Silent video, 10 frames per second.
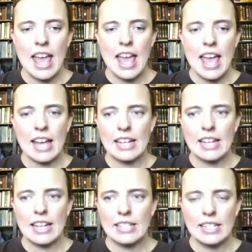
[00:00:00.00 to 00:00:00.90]

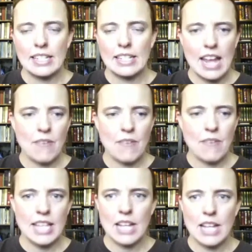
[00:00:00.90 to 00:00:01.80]
and
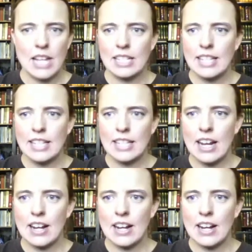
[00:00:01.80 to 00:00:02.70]
everything you need there.